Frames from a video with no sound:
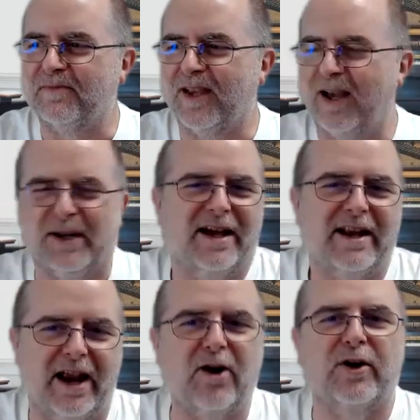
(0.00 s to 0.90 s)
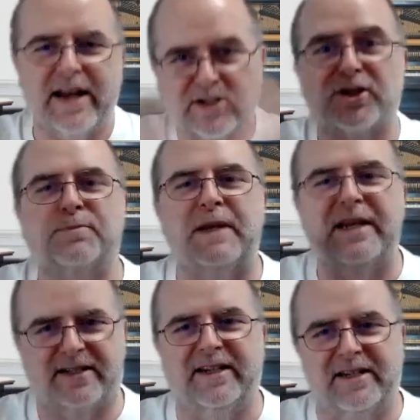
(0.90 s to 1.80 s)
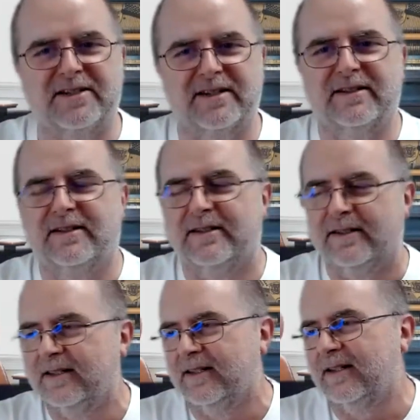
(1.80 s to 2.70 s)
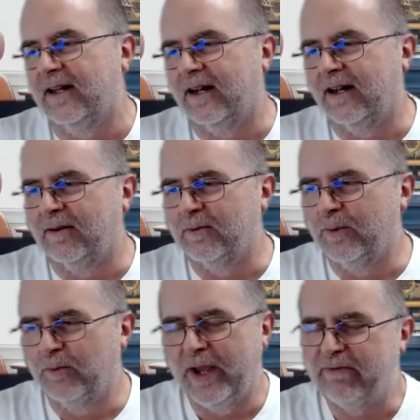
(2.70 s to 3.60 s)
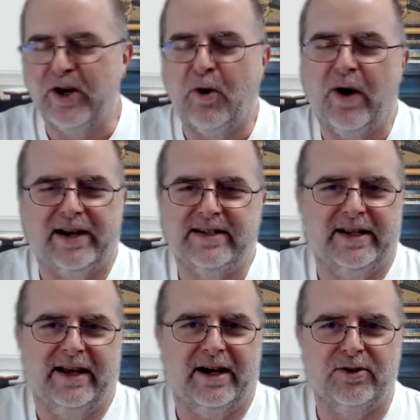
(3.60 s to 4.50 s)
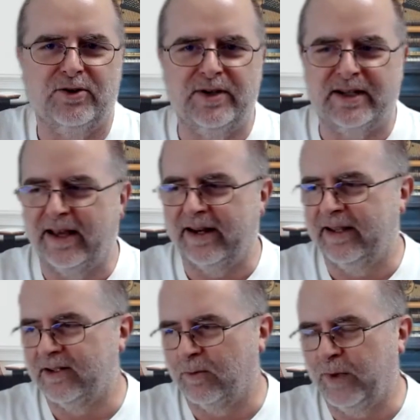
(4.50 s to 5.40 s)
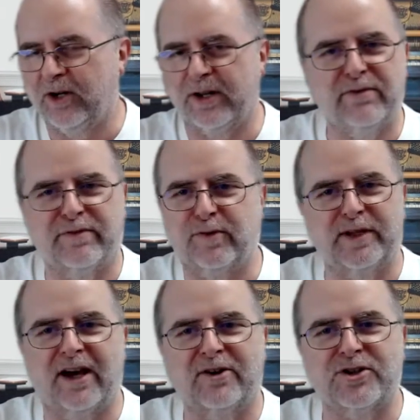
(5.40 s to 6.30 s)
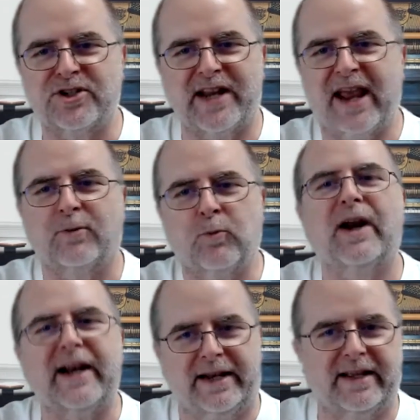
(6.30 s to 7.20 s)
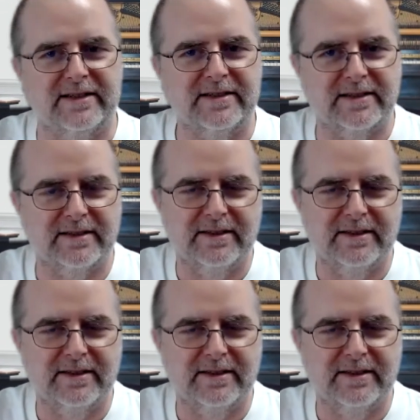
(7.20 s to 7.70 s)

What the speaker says: mean, arrogant as a species. We have no idea how unique that is, and we don't even fully understand what it is.